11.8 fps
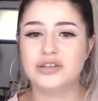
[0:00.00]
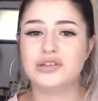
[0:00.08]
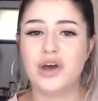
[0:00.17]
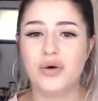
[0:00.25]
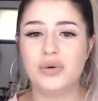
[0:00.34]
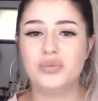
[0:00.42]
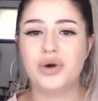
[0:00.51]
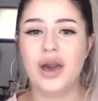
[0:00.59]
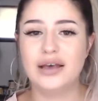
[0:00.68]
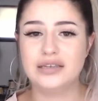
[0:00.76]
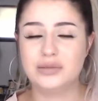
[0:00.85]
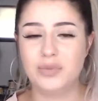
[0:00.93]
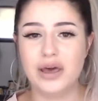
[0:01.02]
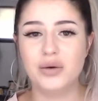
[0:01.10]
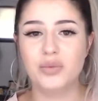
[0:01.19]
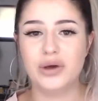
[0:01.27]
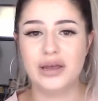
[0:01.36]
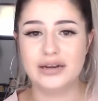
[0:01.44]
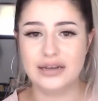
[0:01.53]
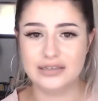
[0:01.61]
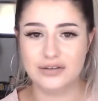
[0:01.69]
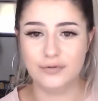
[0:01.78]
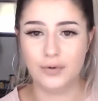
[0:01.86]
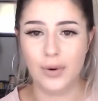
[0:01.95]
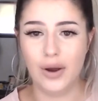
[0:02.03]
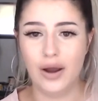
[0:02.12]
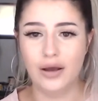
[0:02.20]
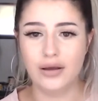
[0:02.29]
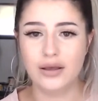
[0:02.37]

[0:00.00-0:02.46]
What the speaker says: so impressed by a brand at Sephora.